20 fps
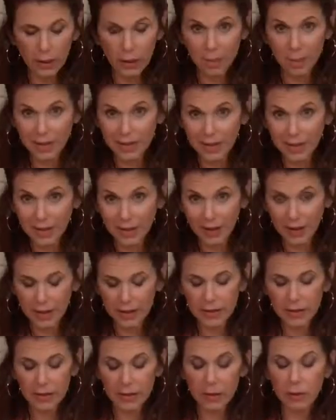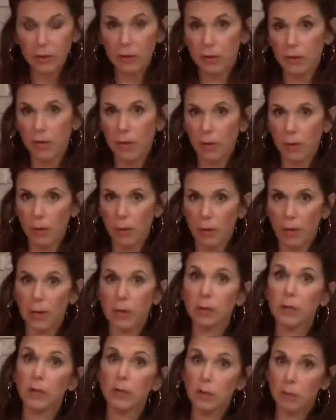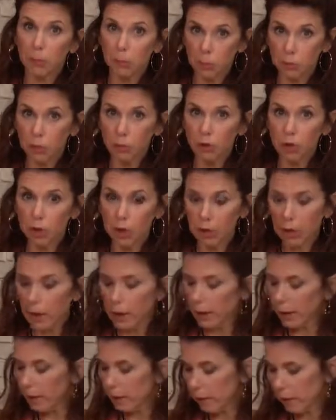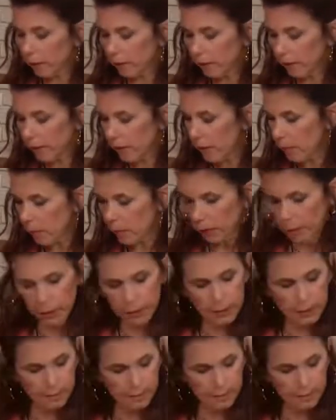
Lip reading: it makes a nice, there's that word again, sploochy line. Love that word.